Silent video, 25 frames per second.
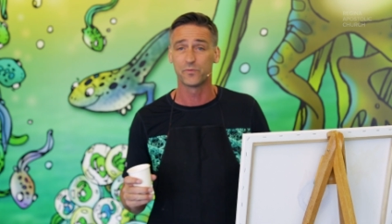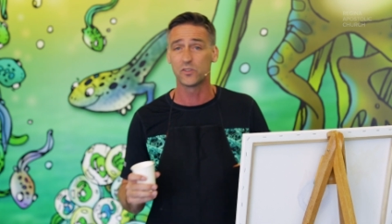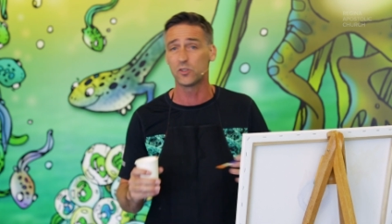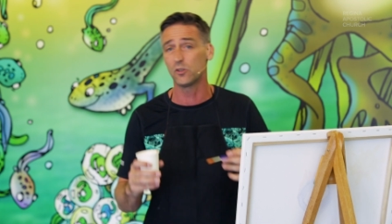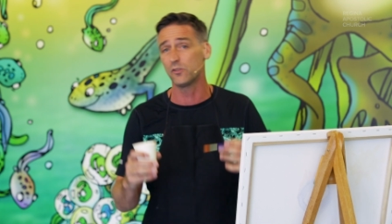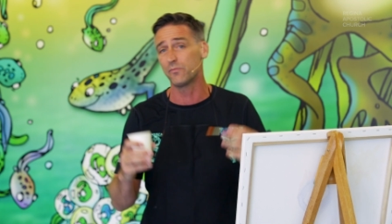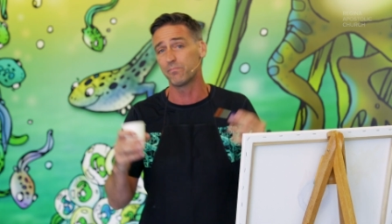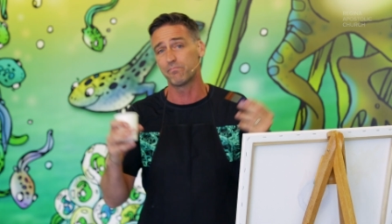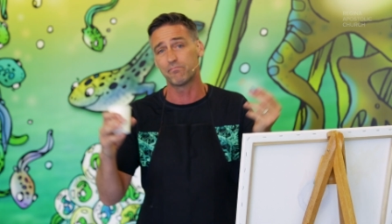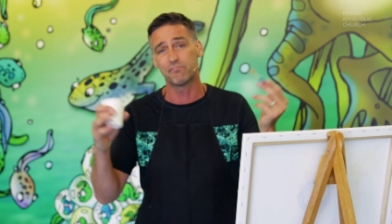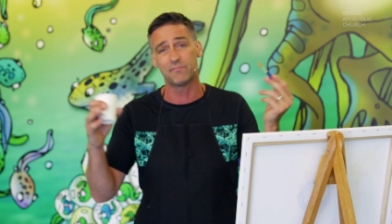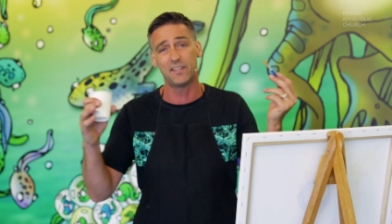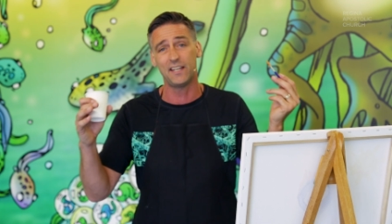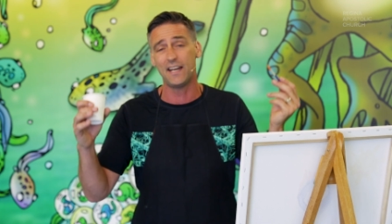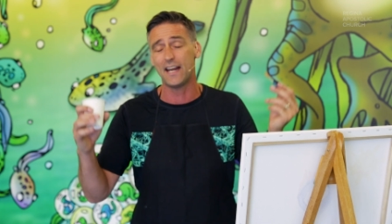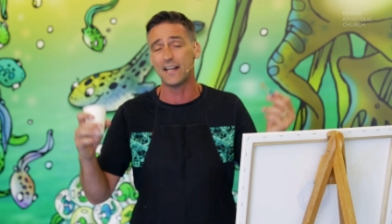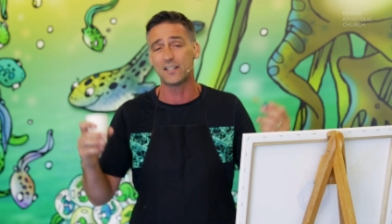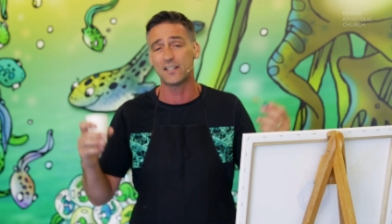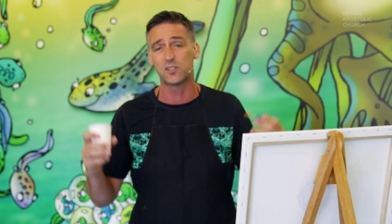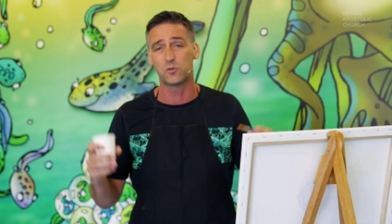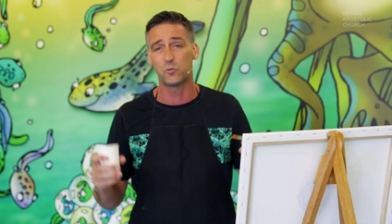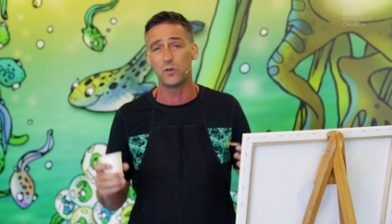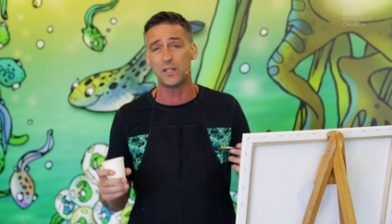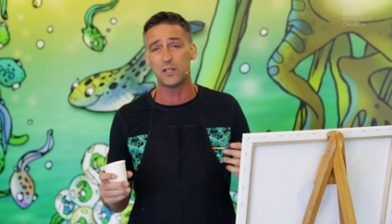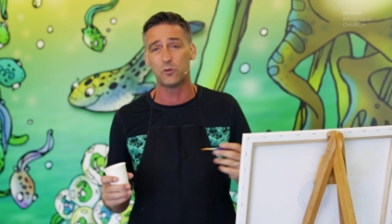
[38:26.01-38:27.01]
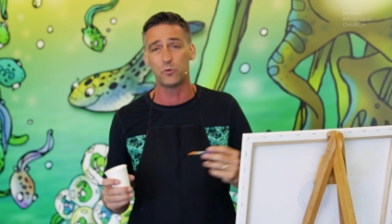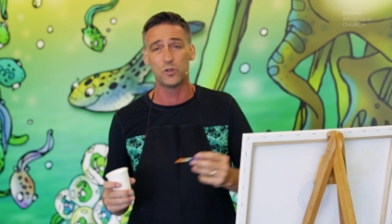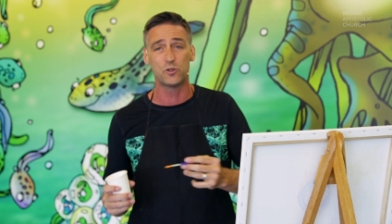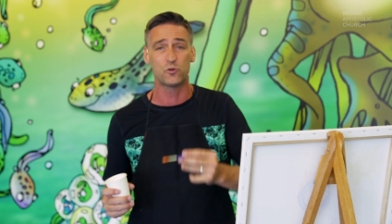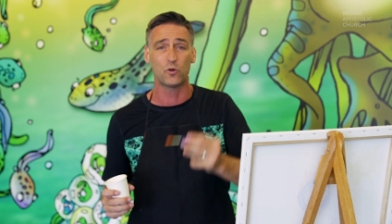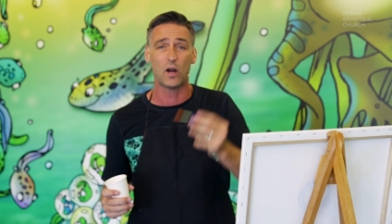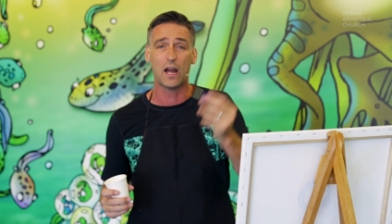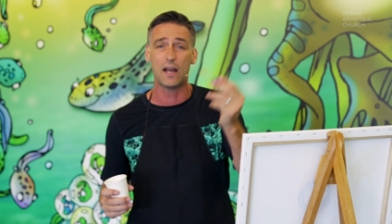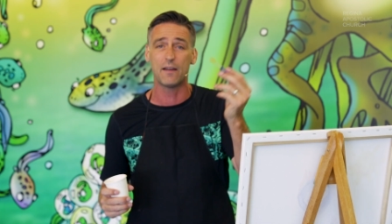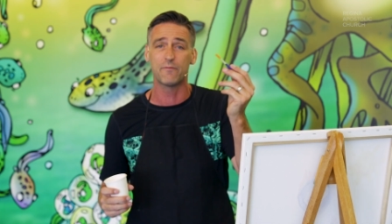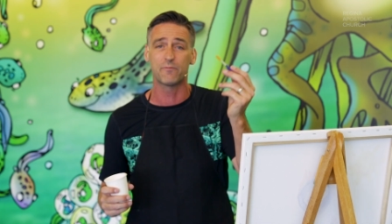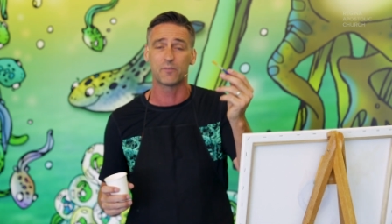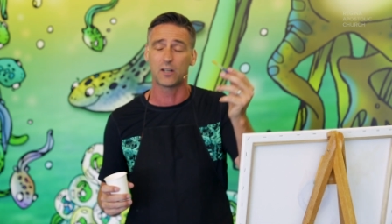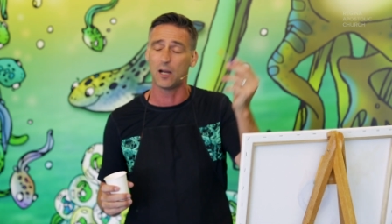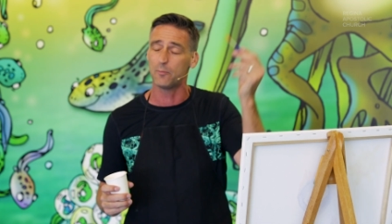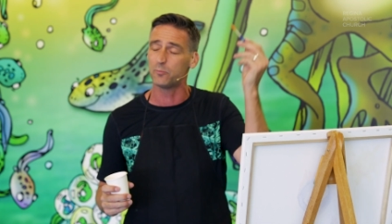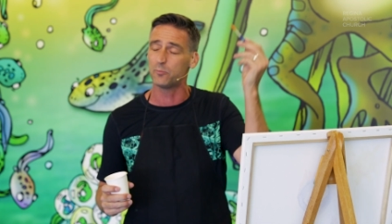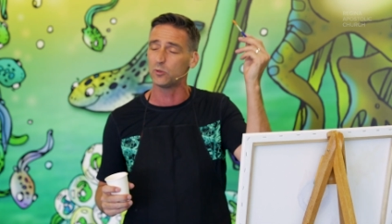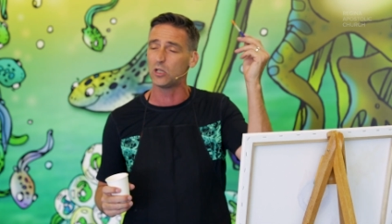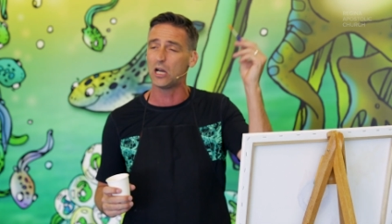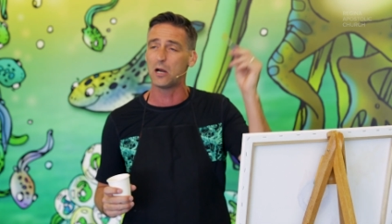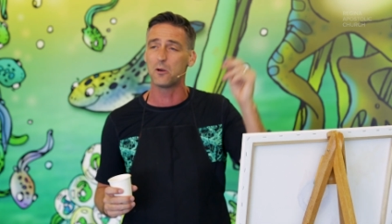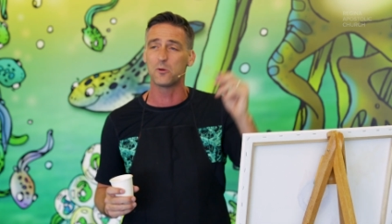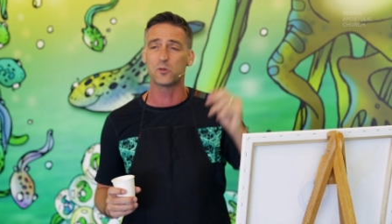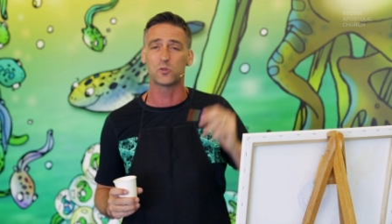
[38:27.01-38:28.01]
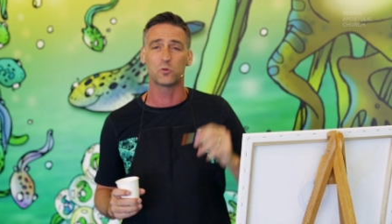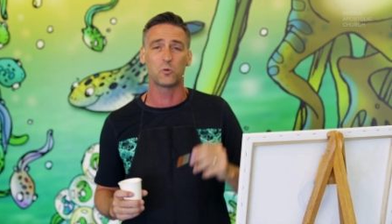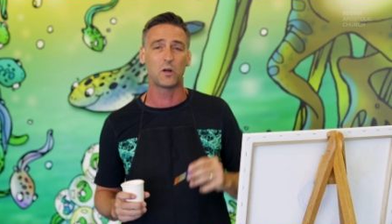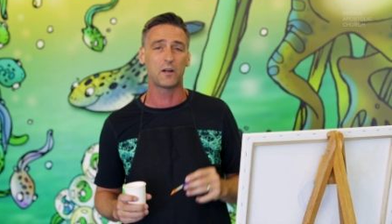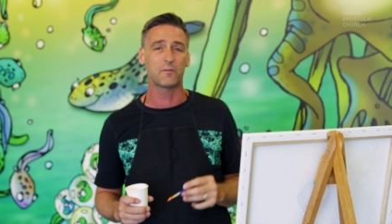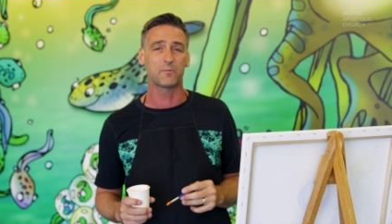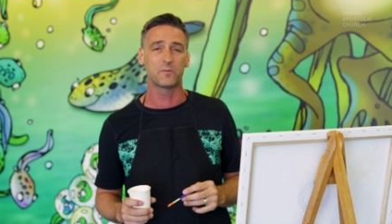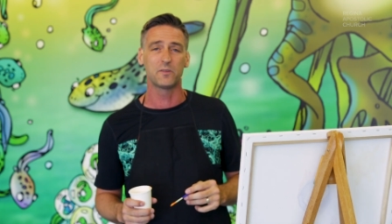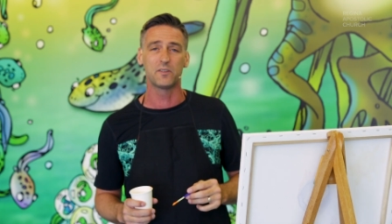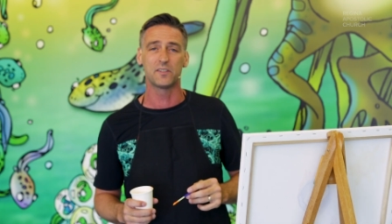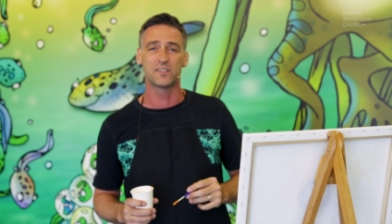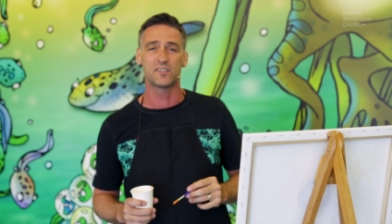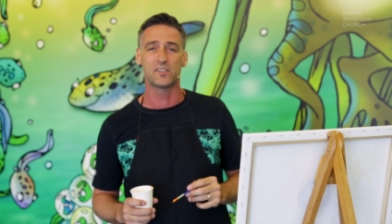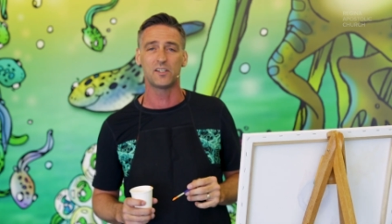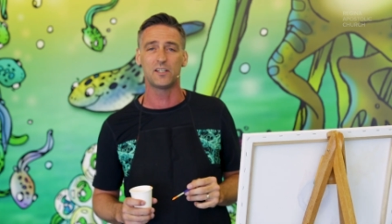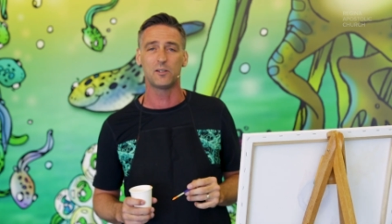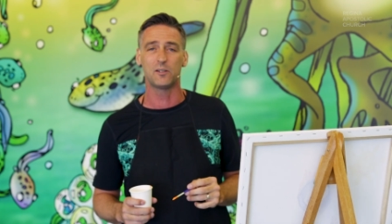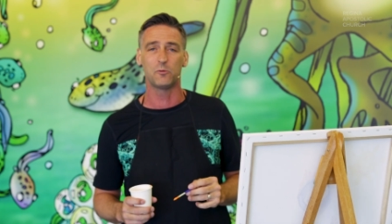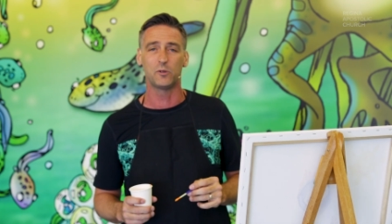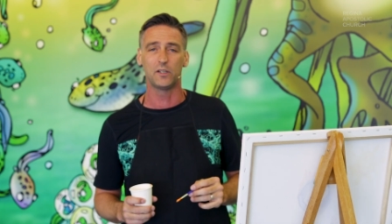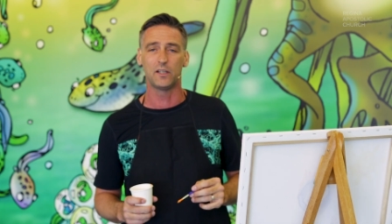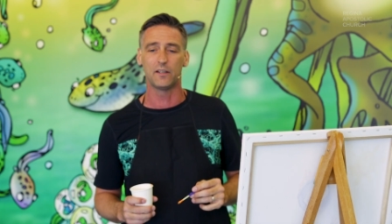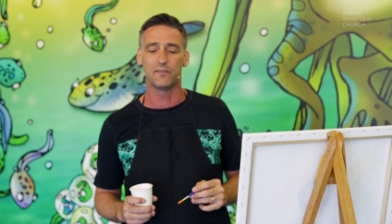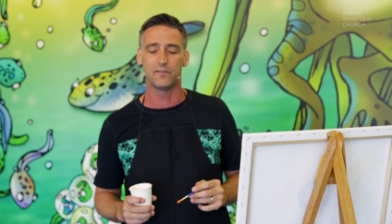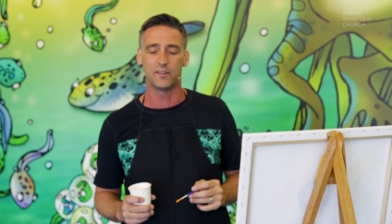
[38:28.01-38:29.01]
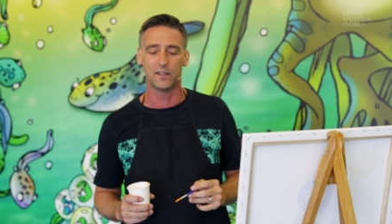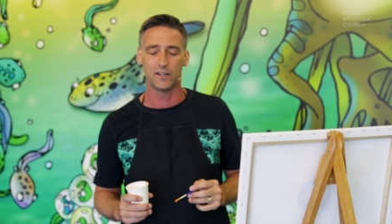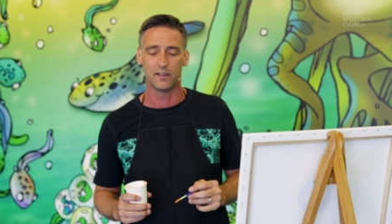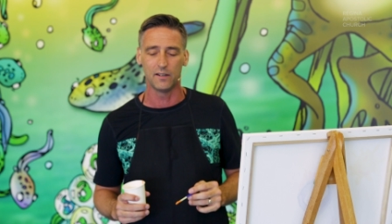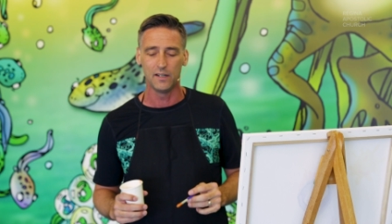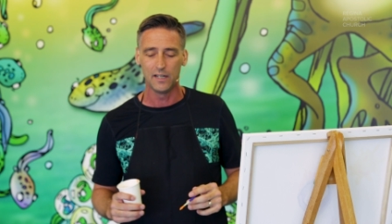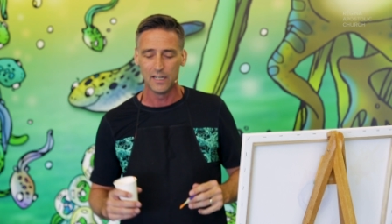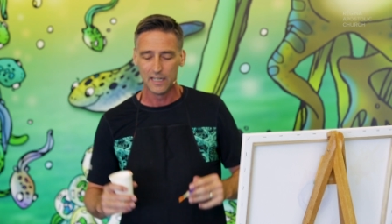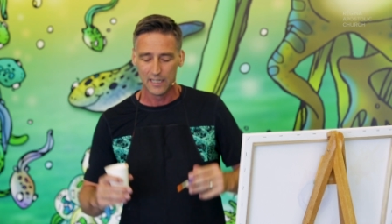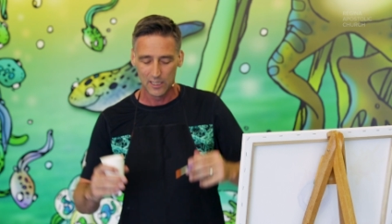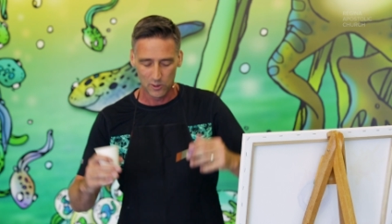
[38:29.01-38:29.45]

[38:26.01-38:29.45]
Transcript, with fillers: So the next week, we drive a couple hours away from the city we lived in.